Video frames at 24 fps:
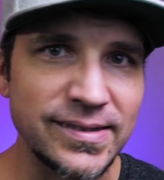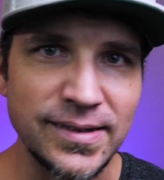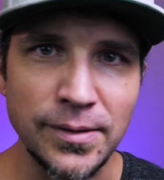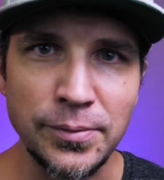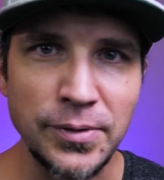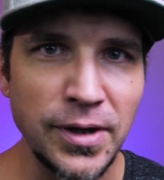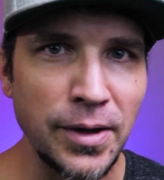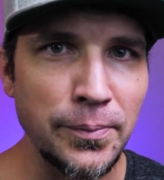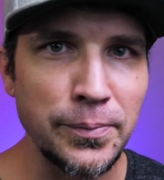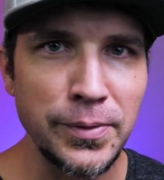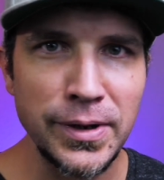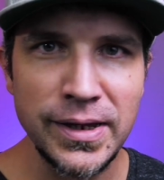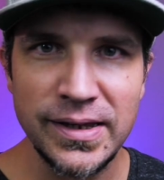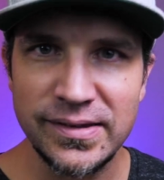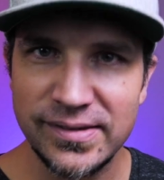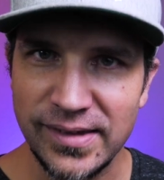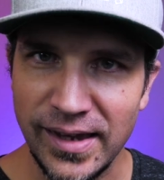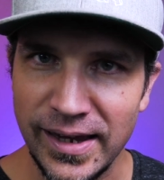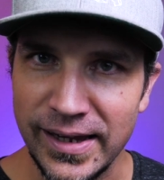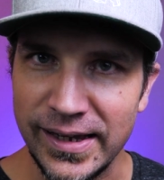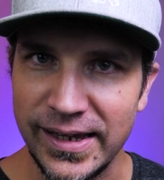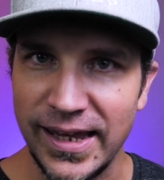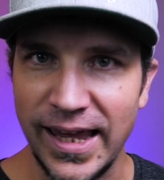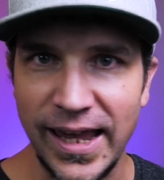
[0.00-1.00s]
some companies
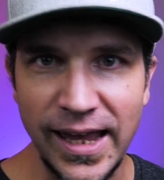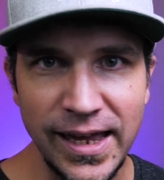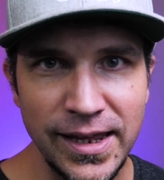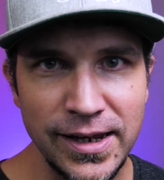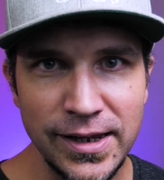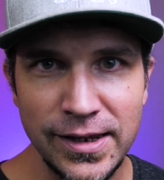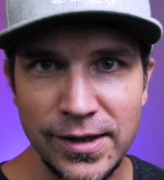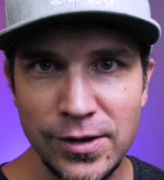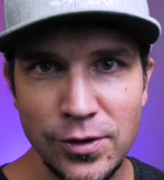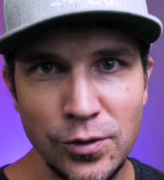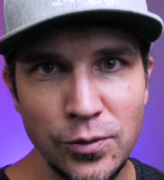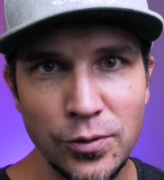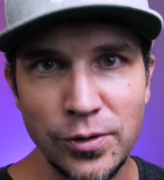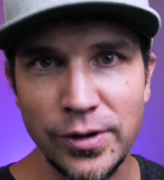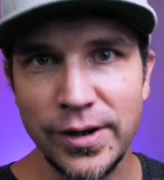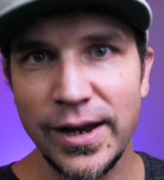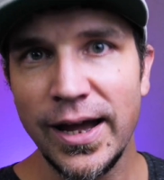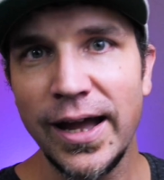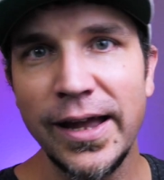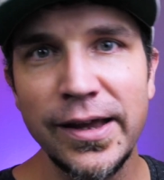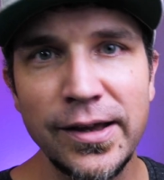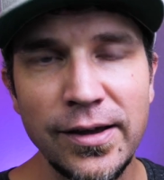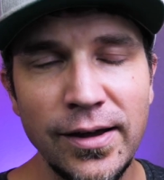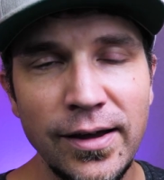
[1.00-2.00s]
like Canon or
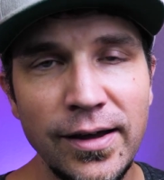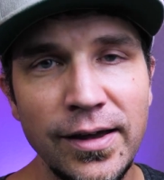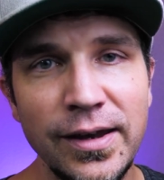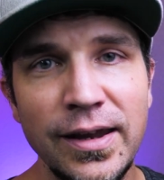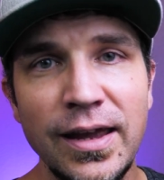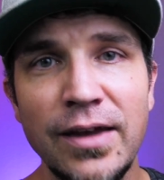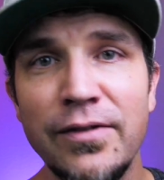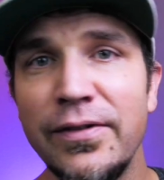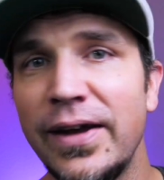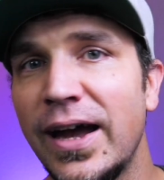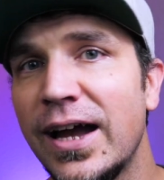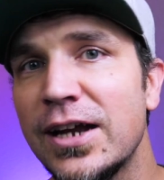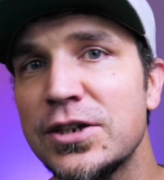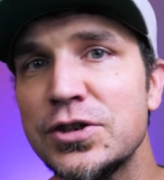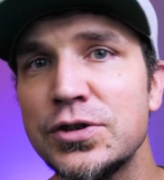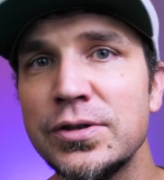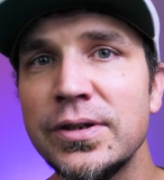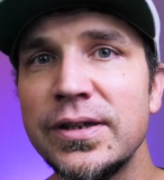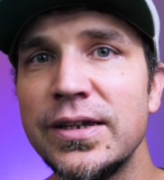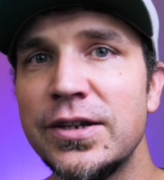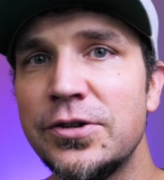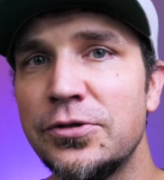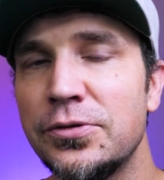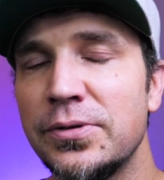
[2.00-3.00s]
Nikon have
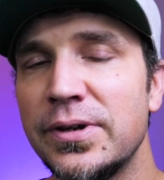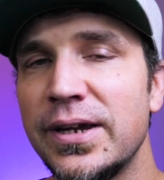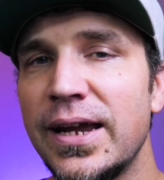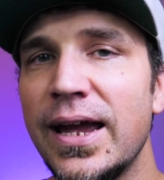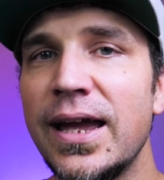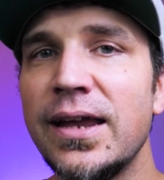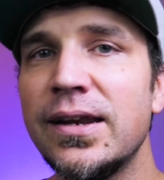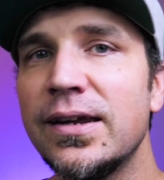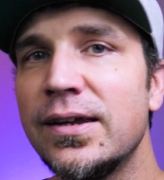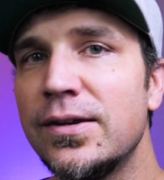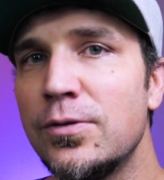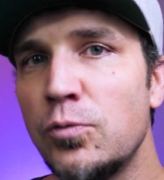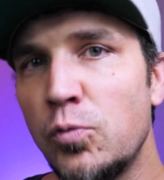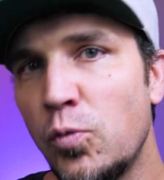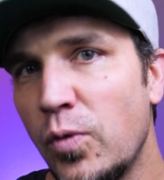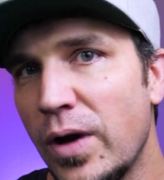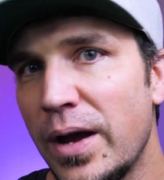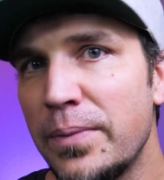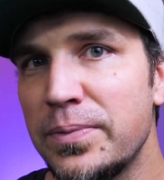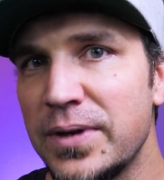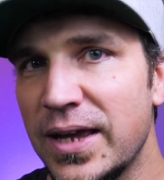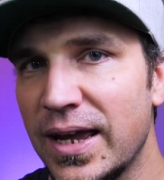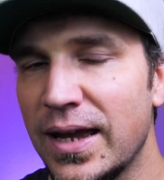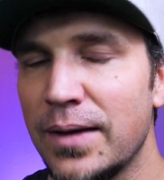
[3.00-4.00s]
actually created
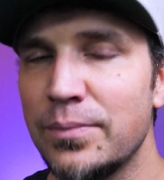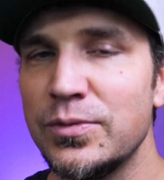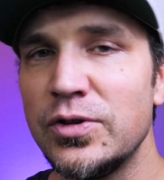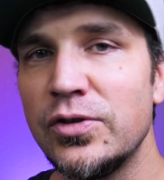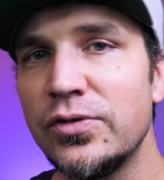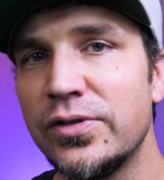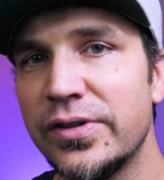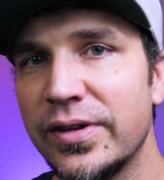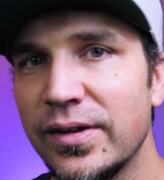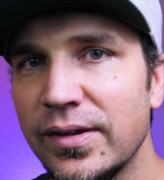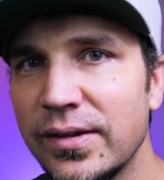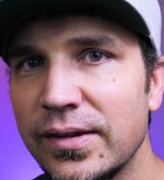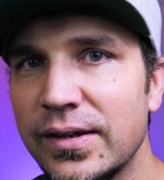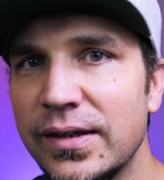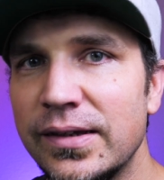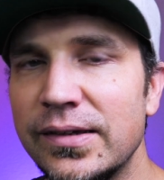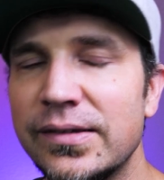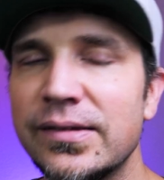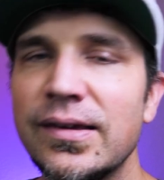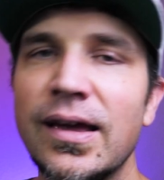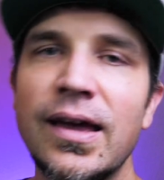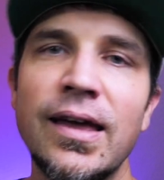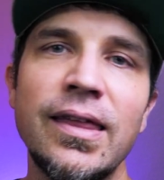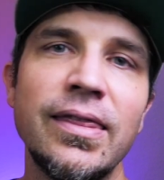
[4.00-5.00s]
webcam
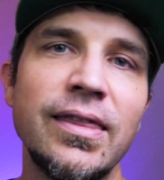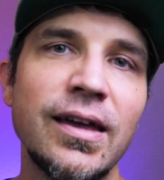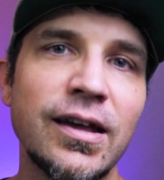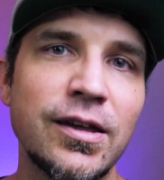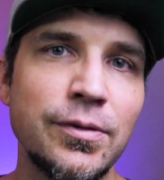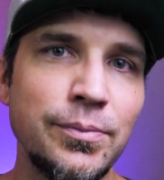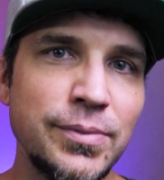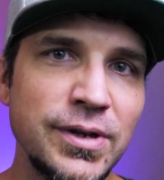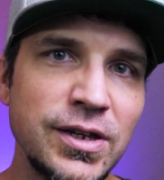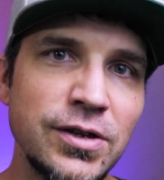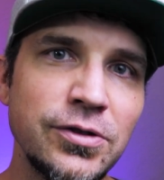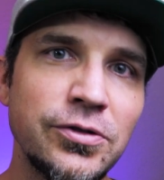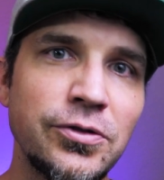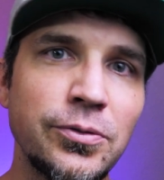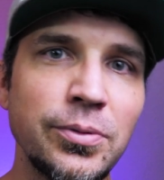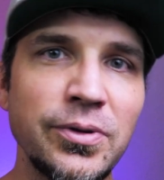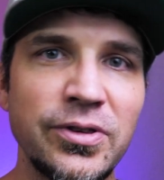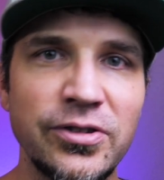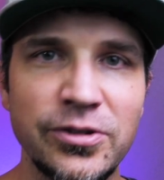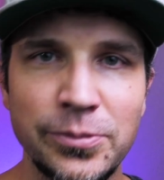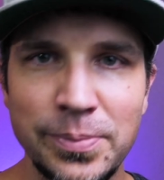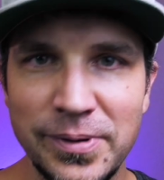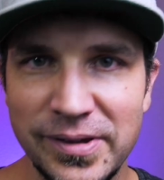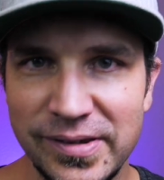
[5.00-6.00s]
utilities that can be used
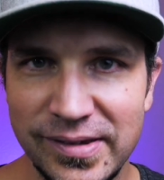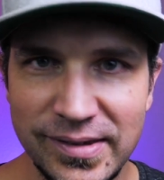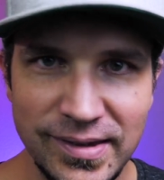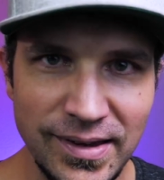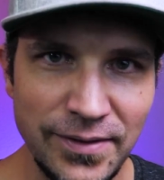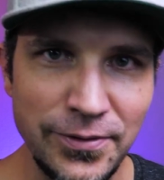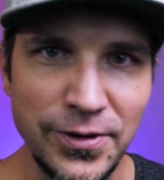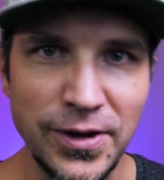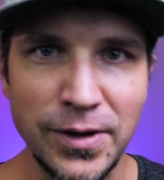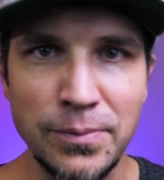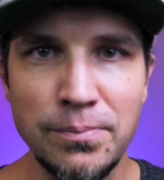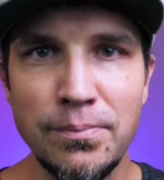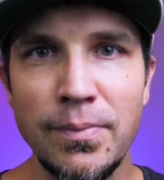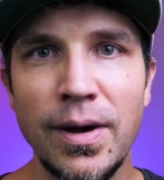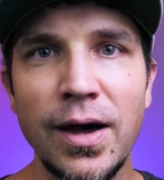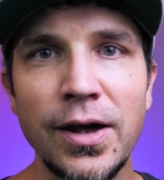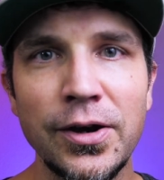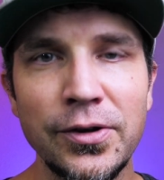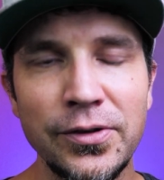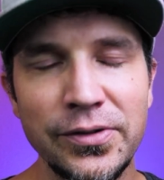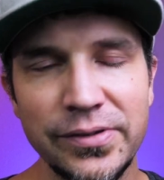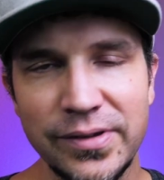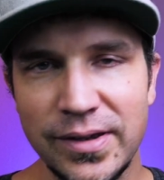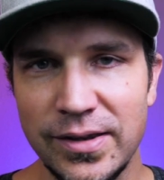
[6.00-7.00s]
with specific
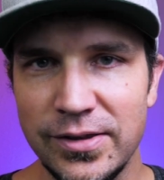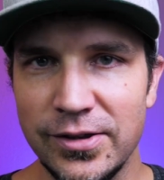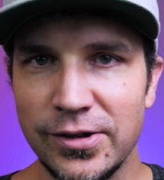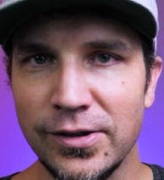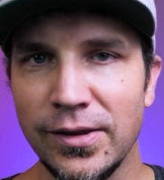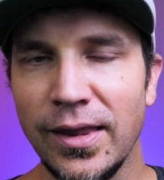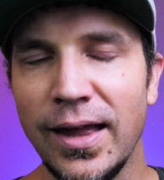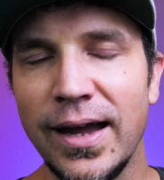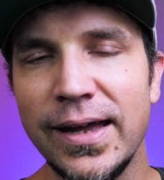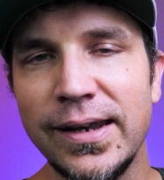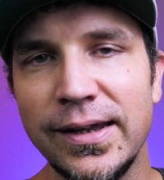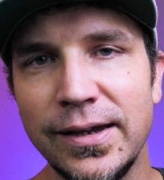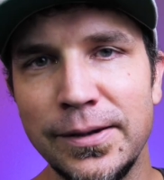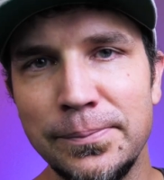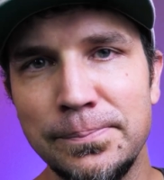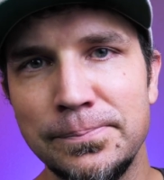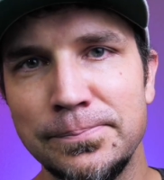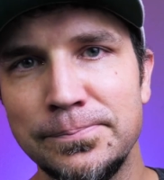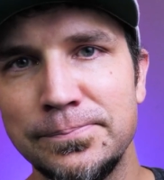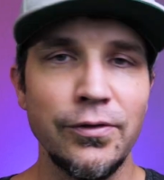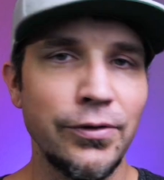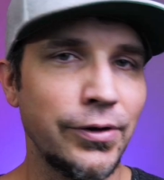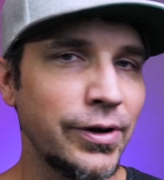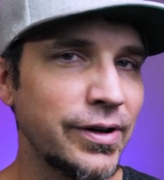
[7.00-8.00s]
models in their lineup.
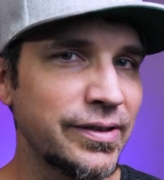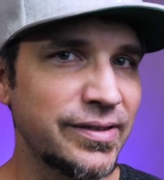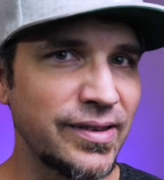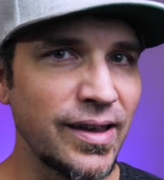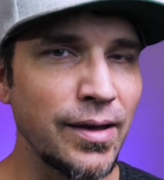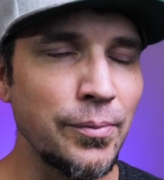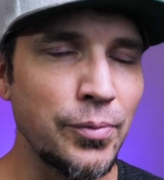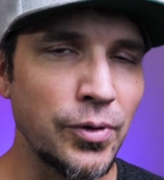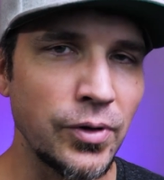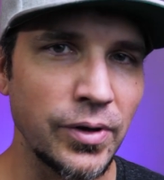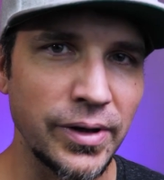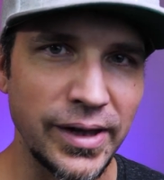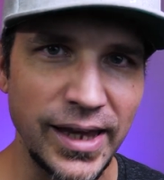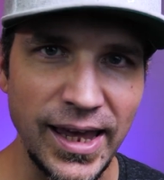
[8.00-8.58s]
For example,